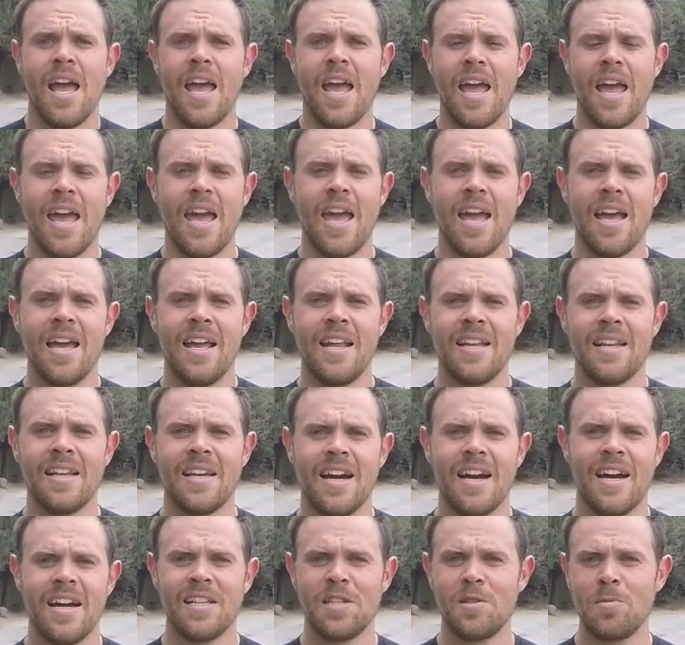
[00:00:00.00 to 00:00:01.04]
and
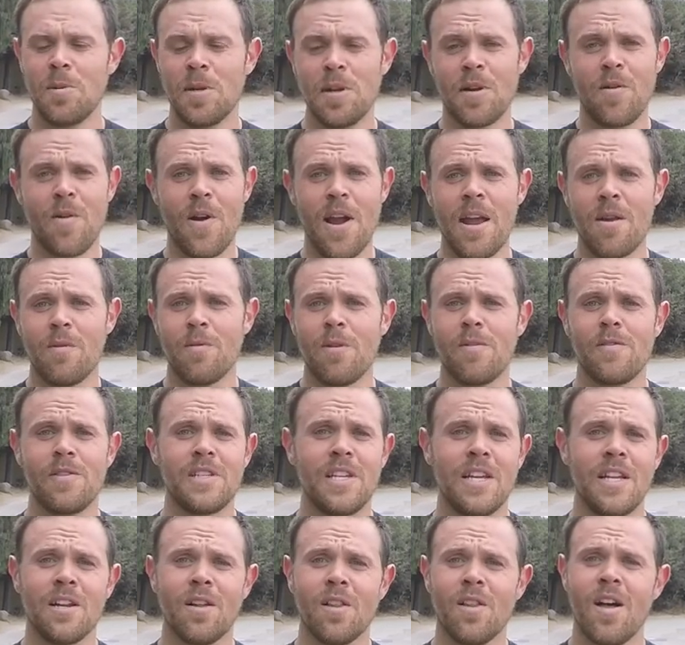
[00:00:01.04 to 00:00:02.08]
uh, it's been great. We've
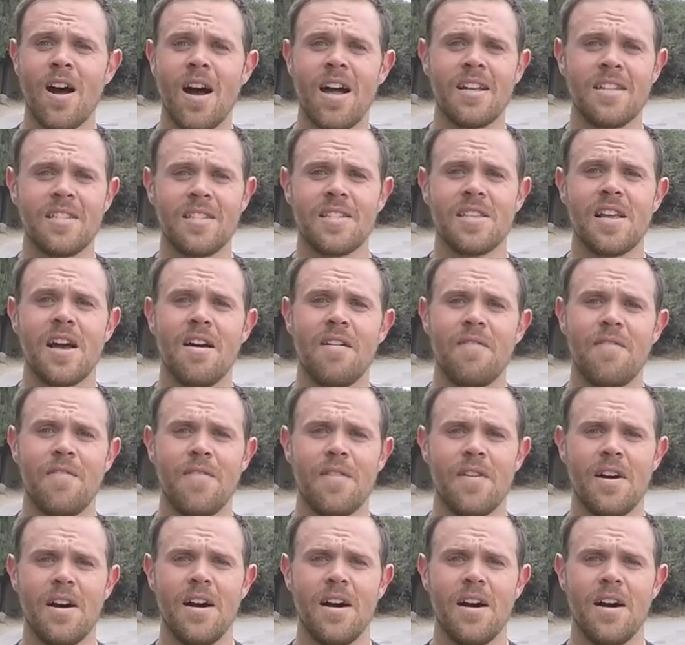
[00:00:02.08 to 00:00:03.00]
seen a lot of stuff.